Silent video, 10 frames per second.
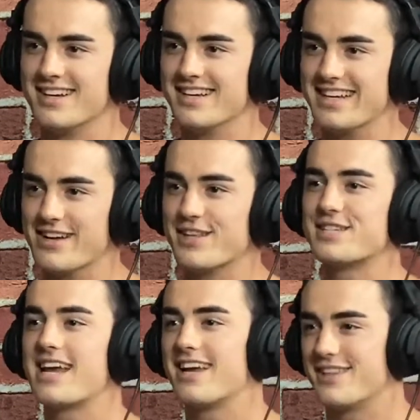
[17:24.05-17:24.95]

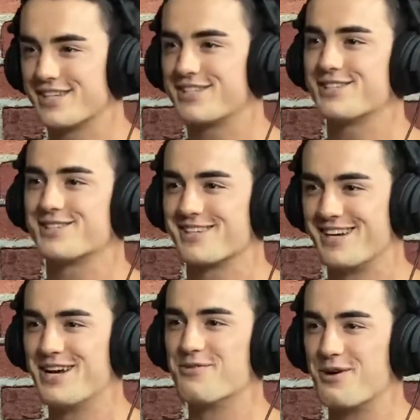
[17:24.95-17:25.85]
This is
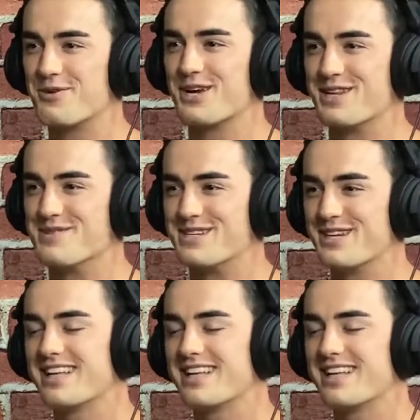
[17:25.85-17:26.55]
what we're going to be doing.